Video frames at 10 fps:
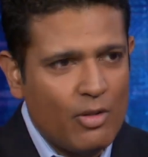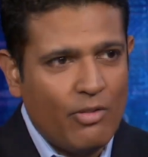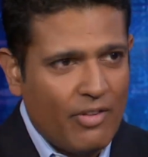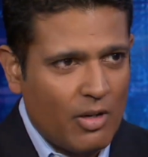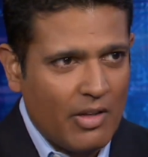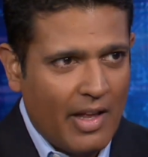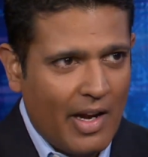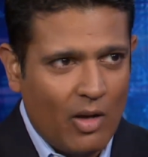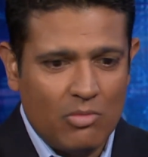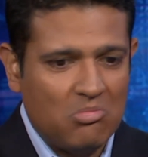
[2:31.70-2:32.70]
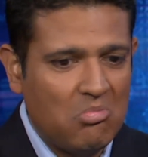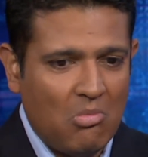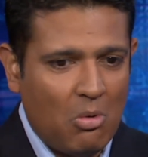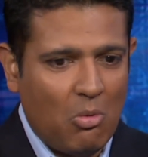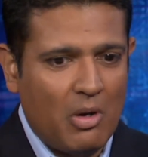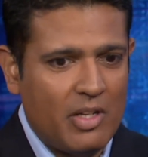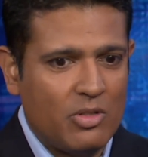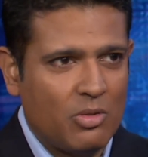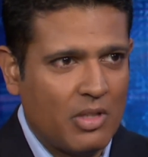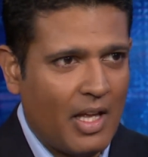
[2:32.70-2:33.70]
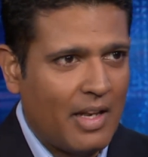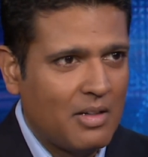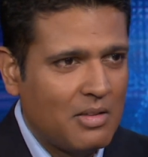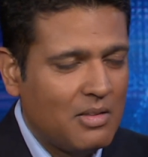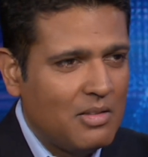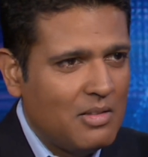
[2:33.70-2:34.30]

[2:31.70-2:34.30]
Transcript: you figured that out. What do you do with that? The